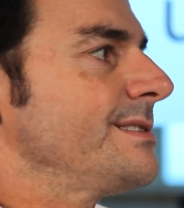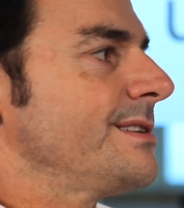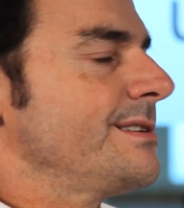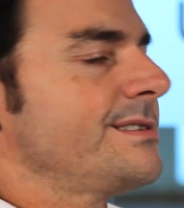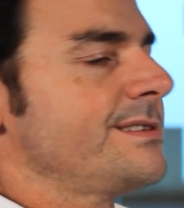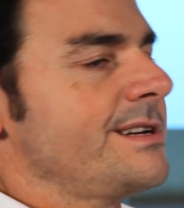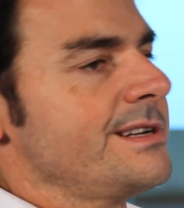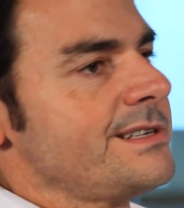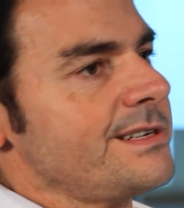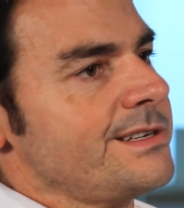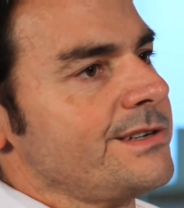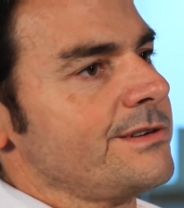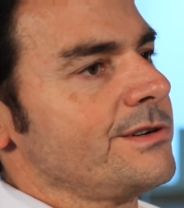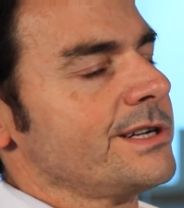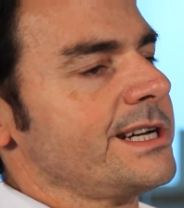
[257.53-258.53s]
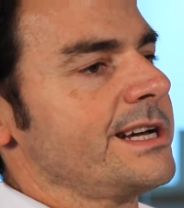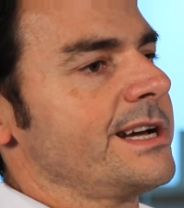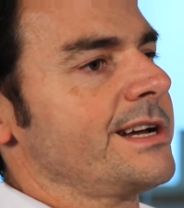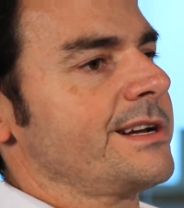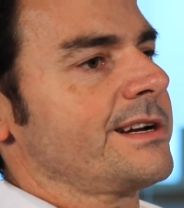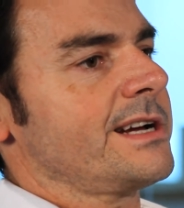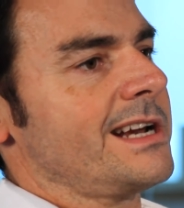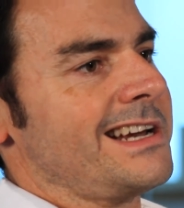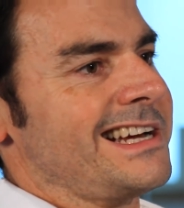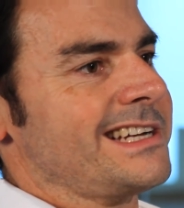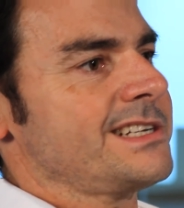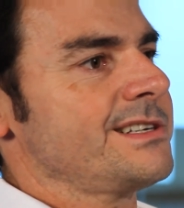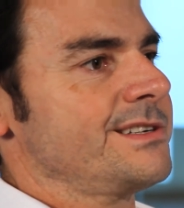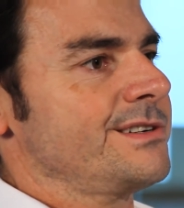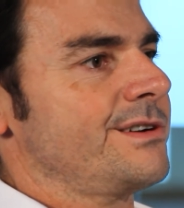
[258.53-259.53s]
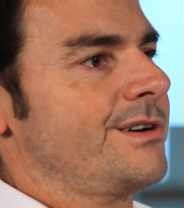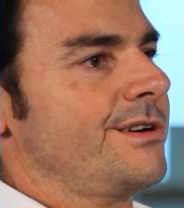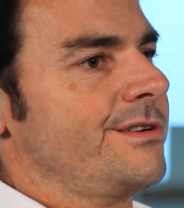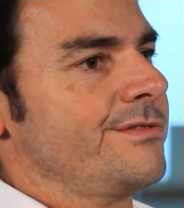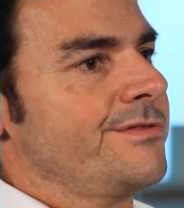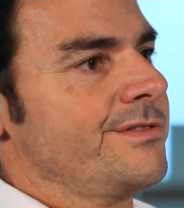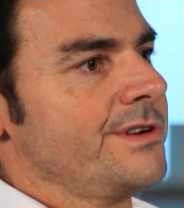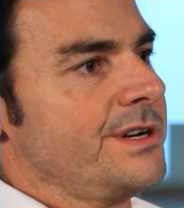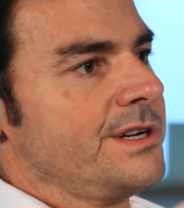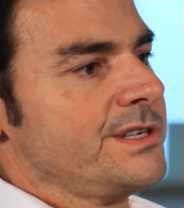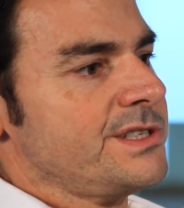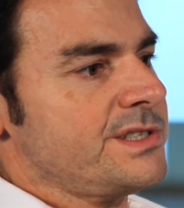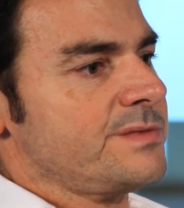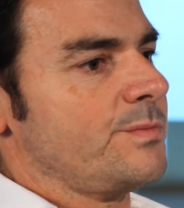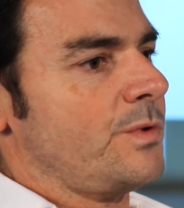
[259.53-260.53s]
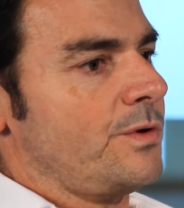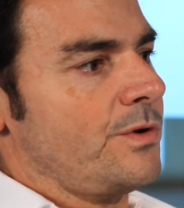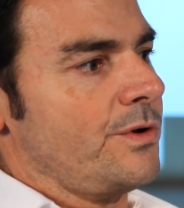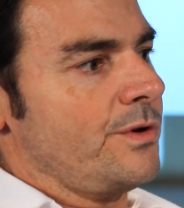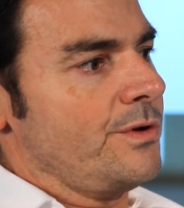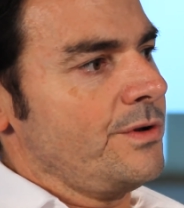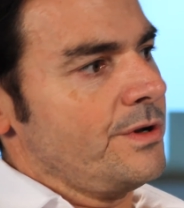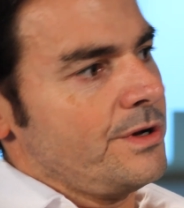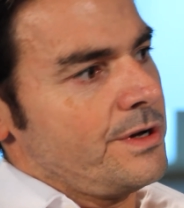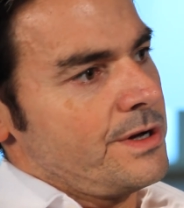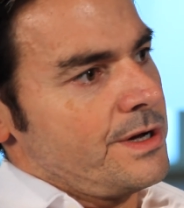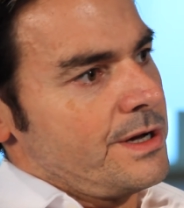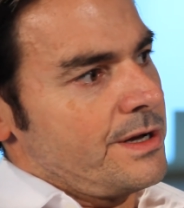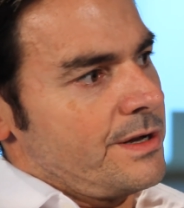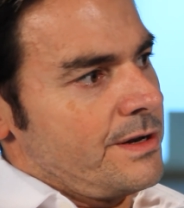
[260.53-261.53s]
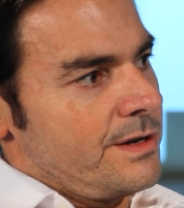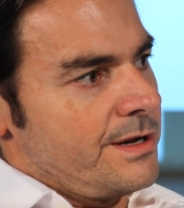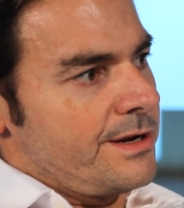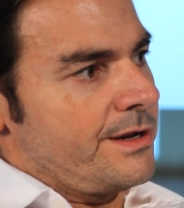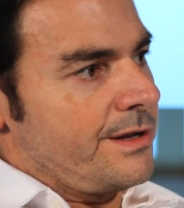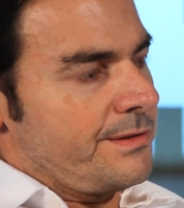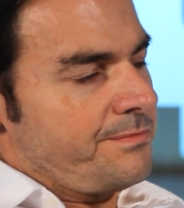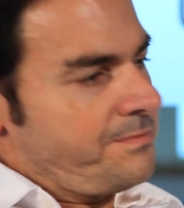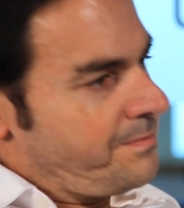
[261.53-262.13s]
So essentially, you're looking at a collection of small, little